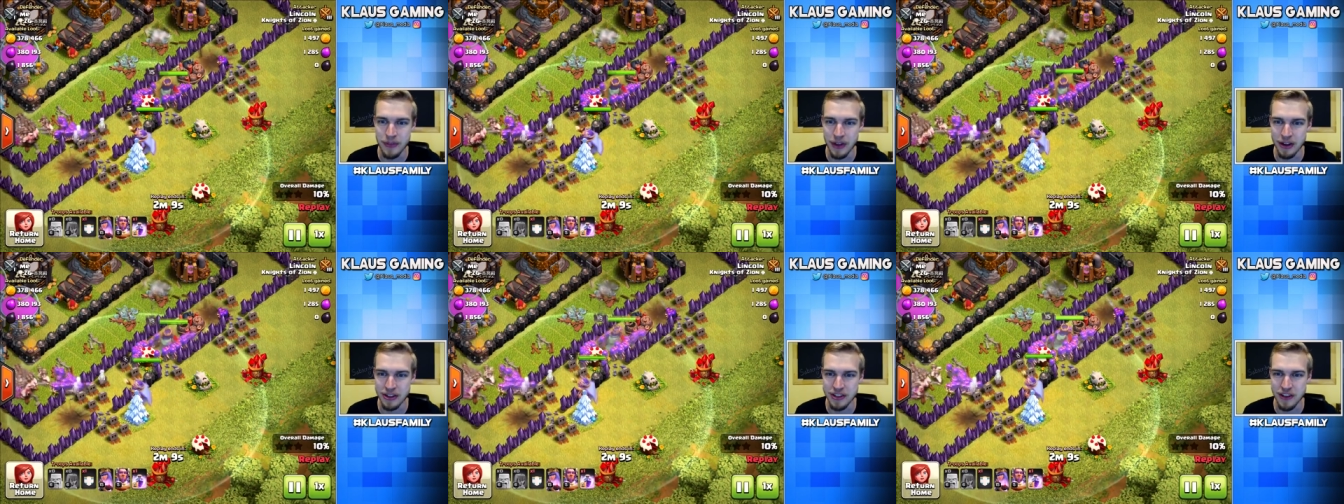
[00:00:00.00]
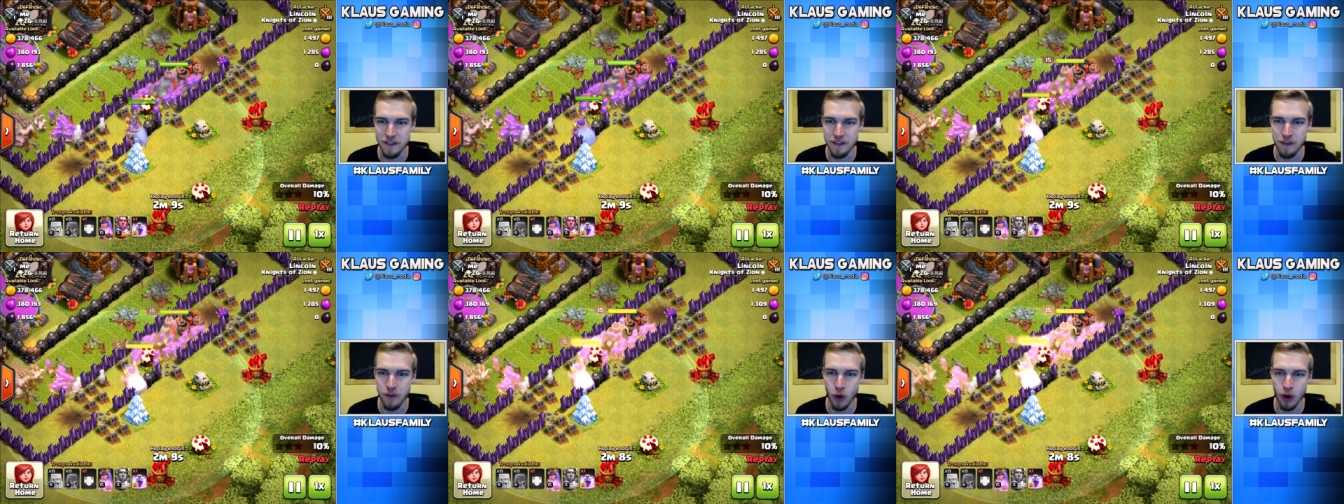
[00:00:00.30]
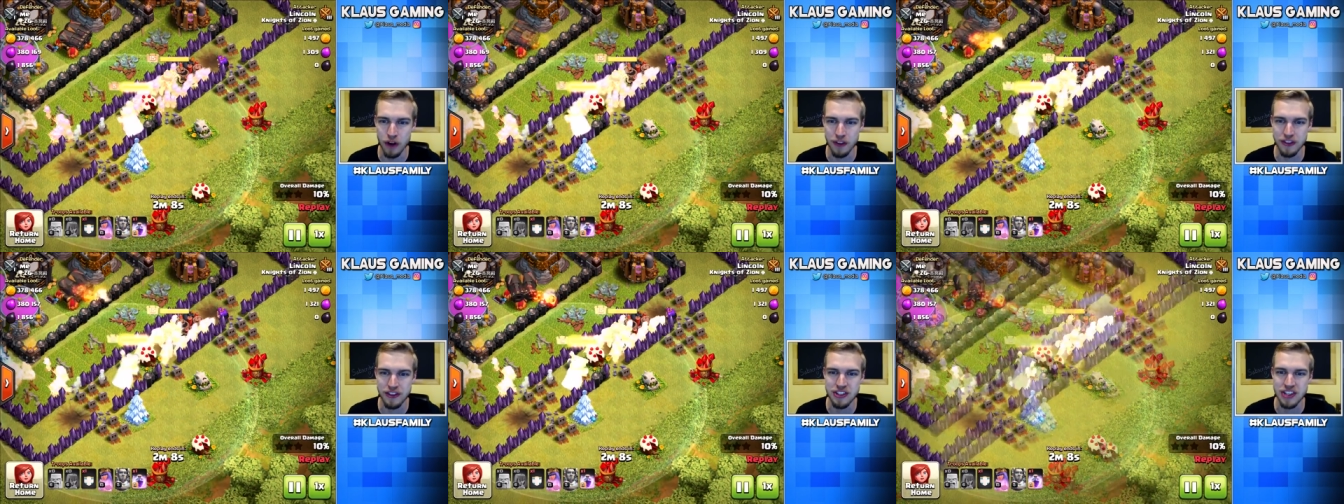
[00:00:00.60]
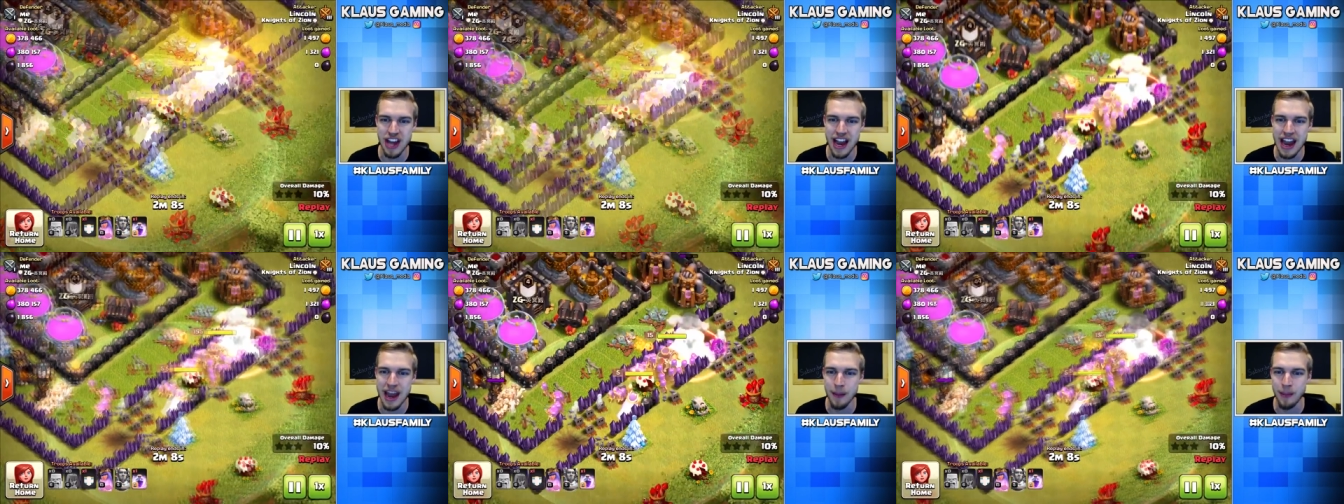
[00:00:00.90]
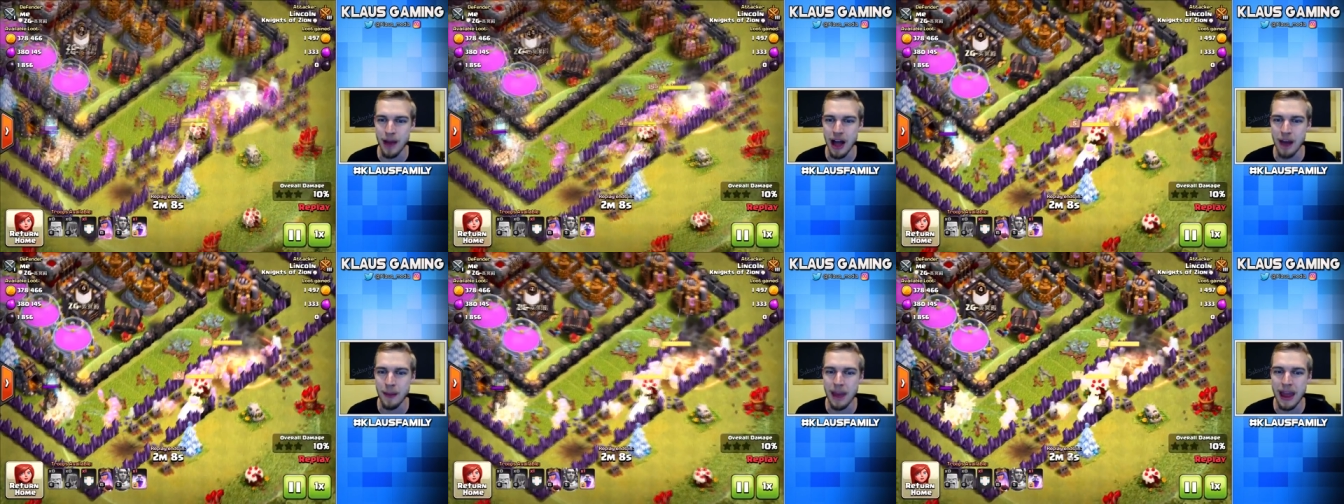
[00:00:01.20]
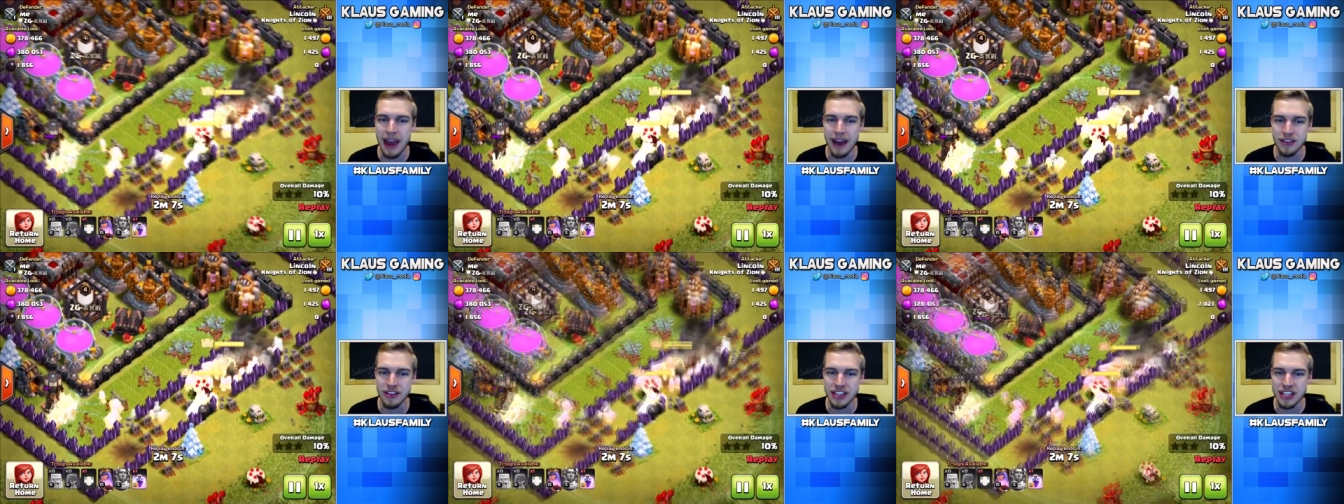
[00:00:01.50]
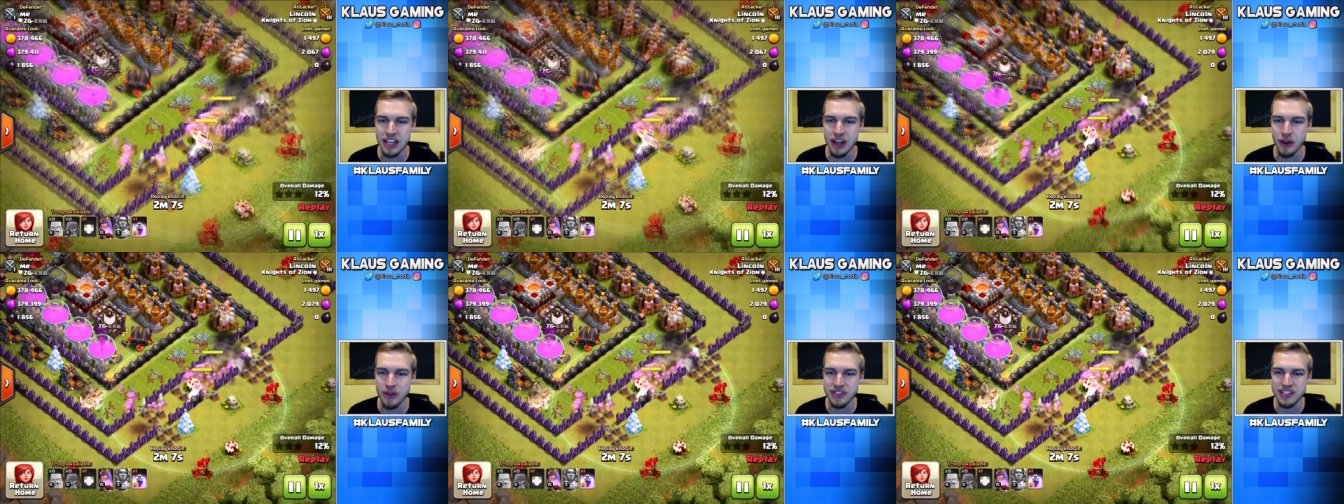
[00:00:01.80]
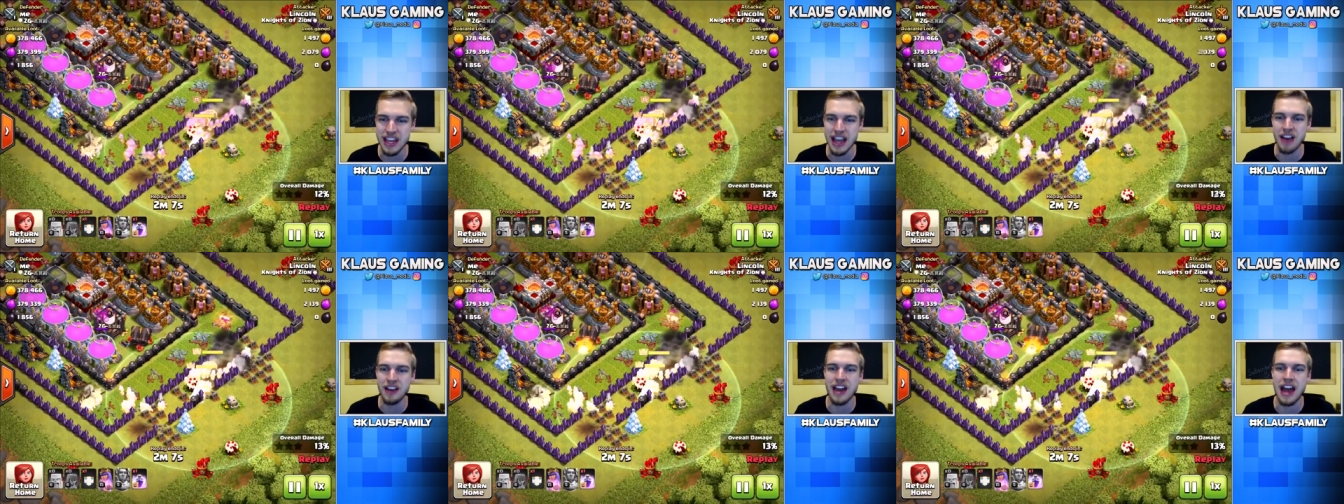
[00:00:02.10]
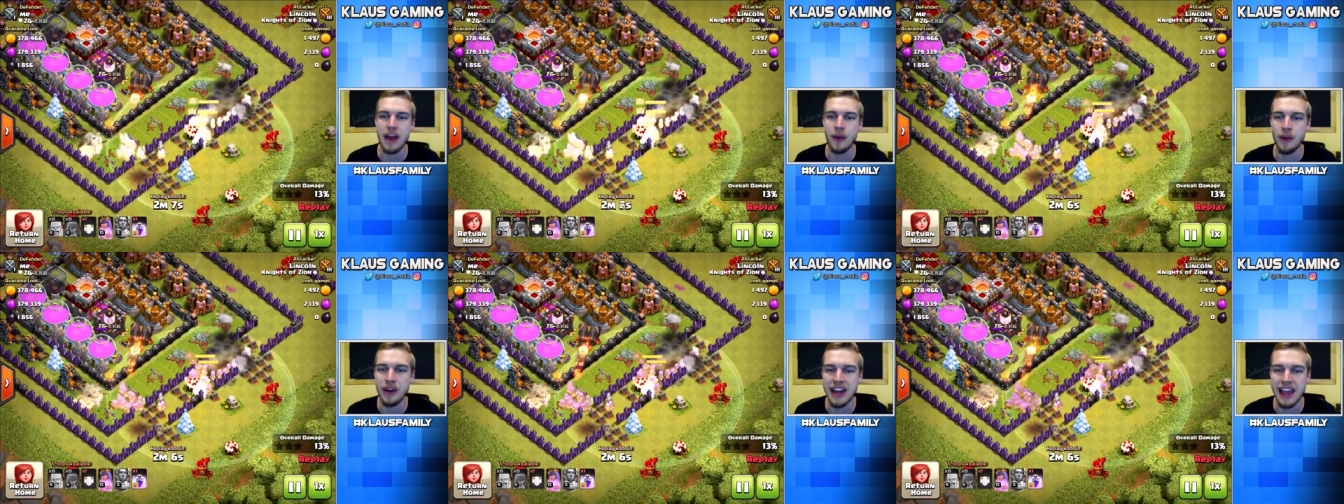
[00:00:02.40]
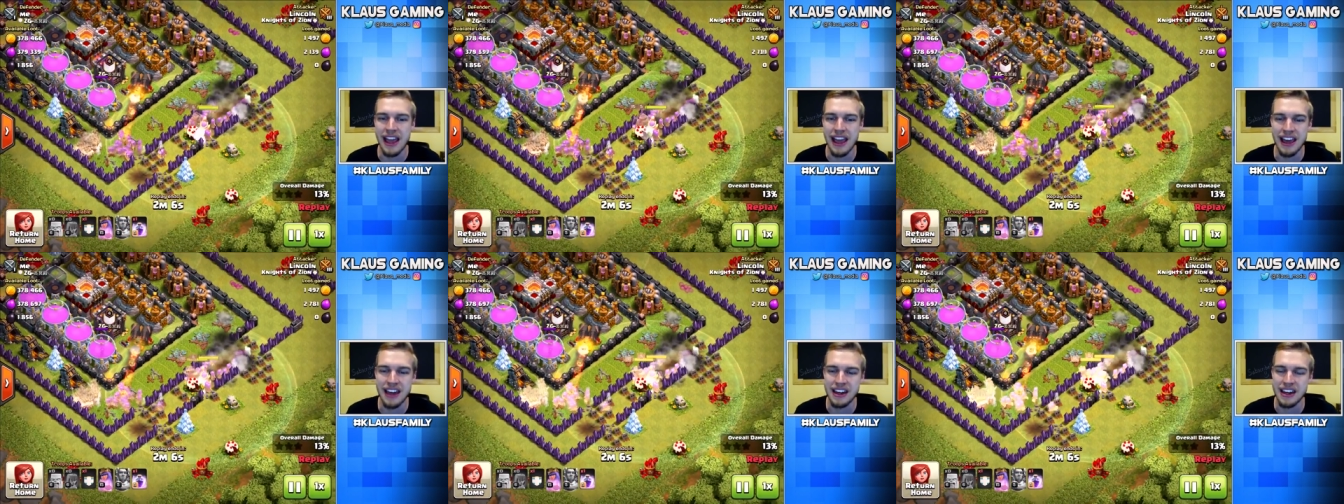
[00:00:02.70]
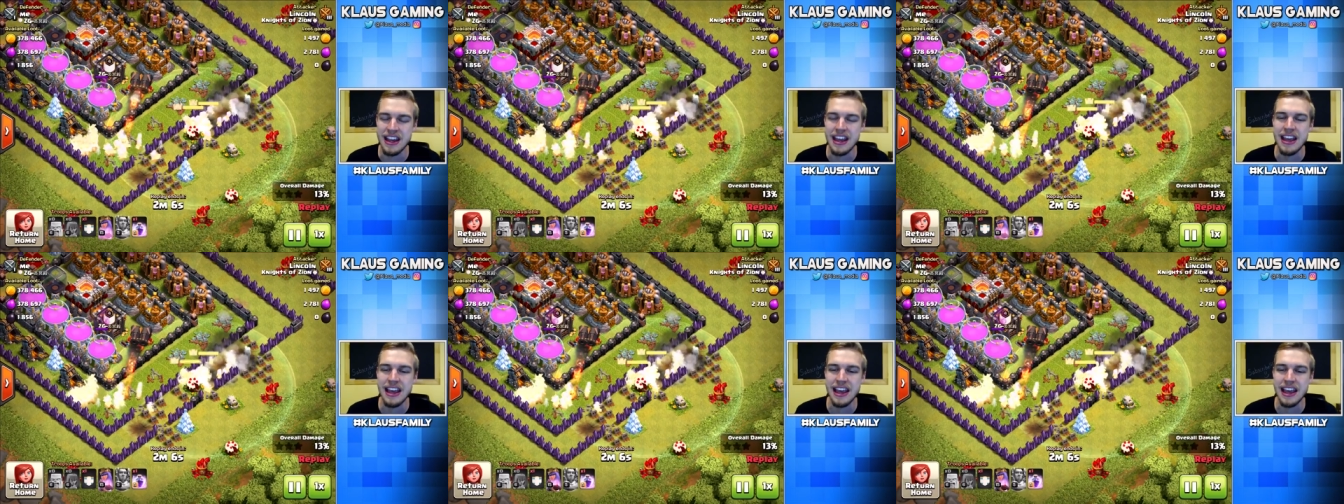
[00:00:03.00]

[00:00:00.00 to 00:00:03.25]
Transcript: there's a fourth giant bomb. Everything goes down. I went ahead